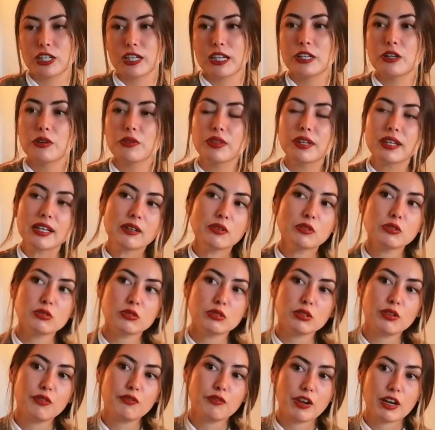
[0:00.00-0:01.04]
And I don't think it was
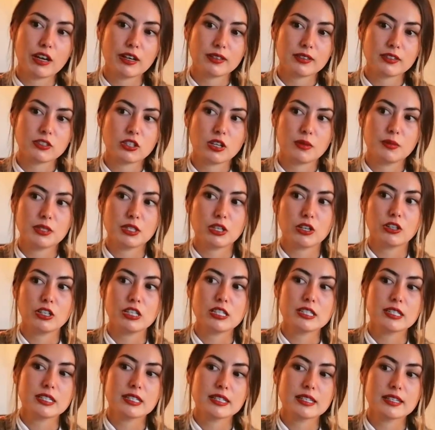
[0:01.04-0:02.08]
really fair because Thomas Hardy
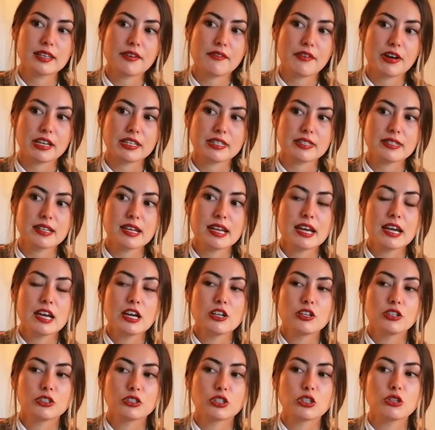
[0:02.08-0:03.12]
didn't give us
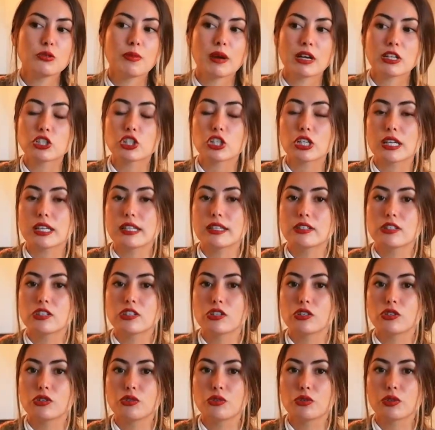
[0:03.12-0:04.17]
too much
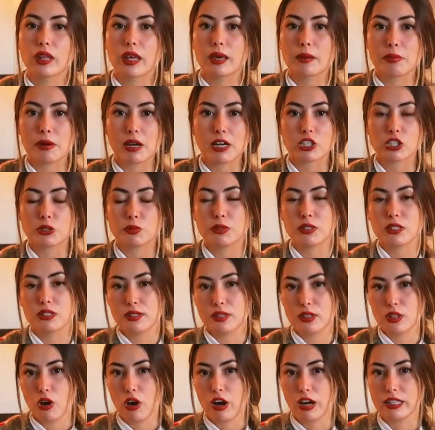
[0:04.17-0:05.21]
into like Bathsheba's
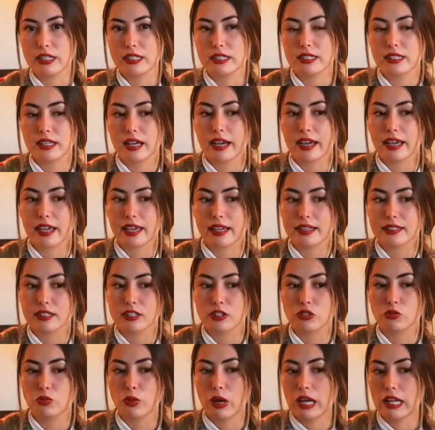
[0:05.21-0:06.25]
thoughts, I guess,
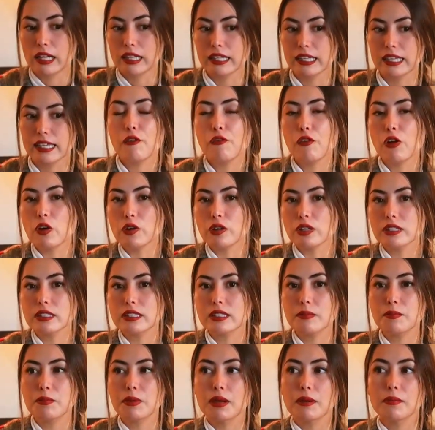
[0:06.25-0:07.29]
as well. He focused
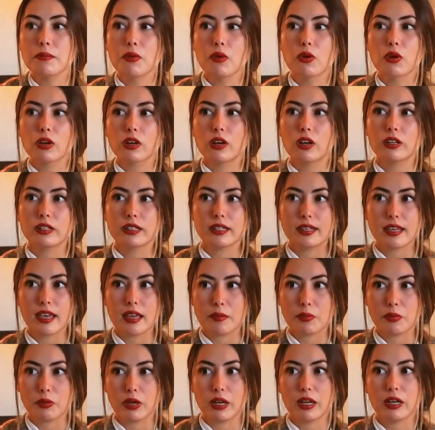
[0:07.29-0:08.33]
a bit more on
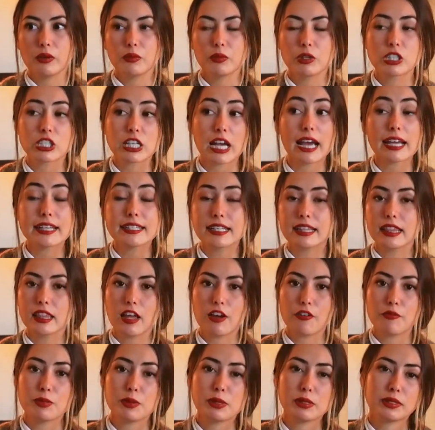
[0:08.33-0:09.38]
Gabriel, which I did
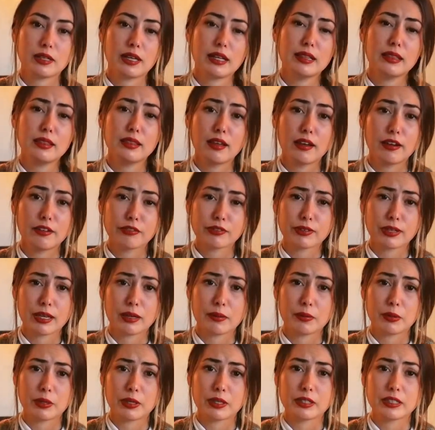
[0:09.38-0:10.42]
love because I love
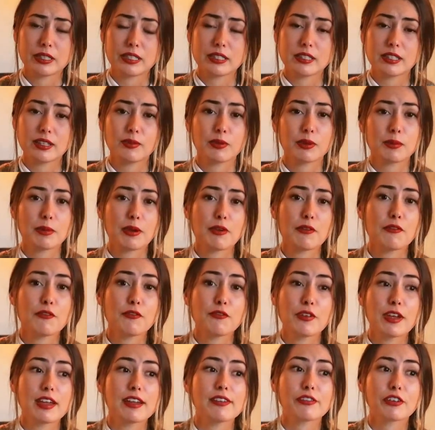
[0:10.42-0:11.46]
Gabriel. He's like one of my
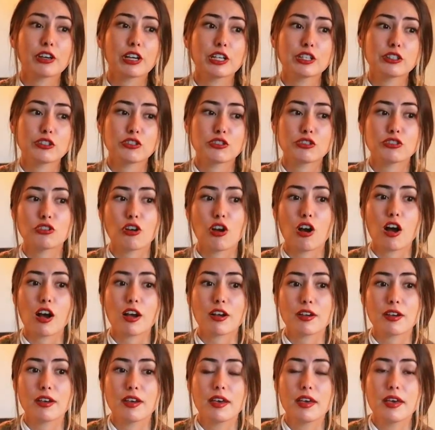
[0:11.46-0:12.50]
favorite
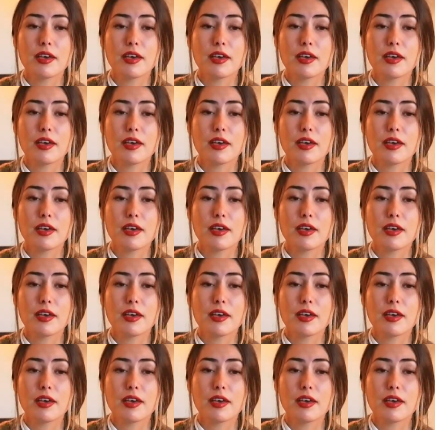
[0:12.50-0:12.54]
strong